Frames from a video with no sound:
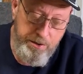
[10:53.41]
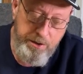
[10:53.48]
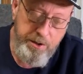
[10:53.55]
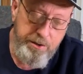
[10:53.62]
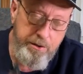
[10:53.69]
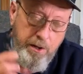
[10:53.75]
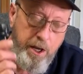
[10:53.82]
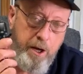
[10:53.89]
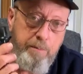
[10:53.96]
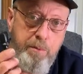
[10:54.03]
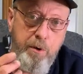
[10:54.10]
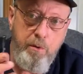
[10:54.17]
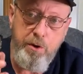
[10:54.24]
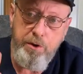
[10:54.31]
This will help
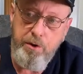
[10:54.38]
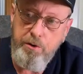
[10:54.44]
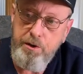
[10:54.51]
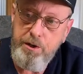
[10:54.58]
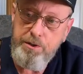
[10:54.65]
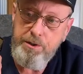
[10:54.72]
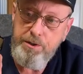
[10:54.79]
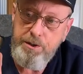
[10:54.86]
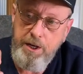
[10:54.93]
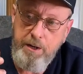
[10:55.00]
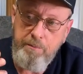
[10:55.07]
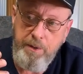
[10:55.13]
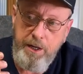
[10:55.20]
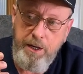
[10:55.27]
you with your
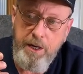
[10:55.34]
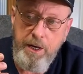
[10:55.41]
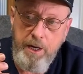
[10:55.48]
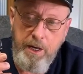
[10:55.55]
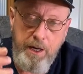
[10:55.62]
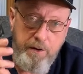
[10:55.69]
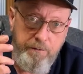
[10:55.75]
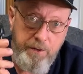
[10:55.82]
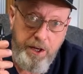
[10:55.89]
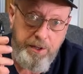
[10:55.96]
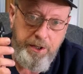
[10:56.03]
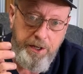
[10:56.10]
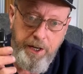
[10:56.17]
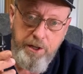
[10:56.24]
disassembly, if
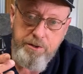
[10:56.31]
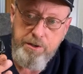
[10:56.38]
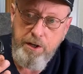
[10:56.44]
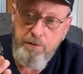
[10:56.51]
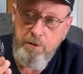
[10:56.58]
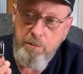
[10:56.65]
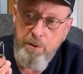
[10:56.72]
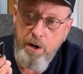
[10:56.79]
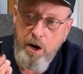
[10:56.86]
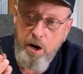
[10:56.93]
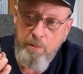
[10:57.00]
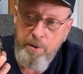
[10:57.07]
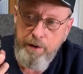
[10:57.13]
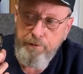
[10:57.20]
nothing else, of your
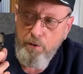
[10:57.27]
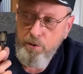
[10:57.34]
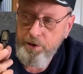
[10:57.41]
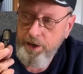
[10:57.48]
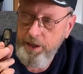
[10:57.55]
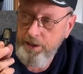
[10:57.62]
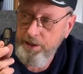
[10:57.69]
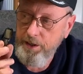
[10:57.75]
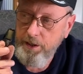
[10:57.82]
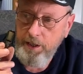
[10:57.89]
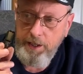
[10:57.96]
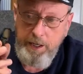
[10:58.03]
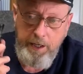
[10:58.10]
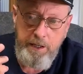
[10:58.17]
Bergara B-14 to
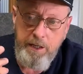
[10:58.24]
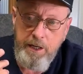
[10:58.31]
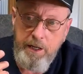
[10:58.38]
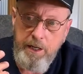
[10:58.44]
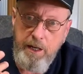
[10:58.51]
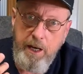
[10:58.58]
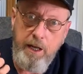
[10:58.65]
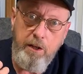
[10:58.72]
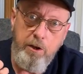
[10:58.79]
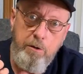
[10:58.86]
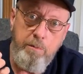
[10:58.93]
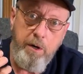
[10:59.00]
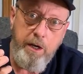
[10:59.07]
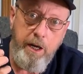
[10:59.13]
clean and
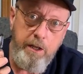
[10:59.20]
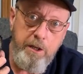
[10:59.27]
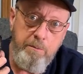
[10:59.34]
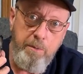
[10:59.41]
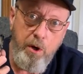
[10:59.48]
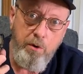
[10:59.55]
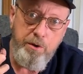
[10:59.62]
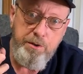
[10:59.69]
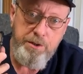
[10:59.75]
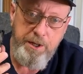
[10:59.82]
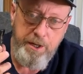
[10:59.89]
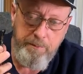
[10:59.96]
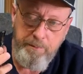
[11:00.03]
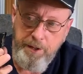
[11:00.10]
lubricate the bolt
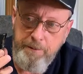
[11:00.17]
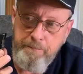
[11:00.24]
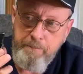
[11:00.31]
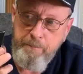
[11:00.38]
assembly.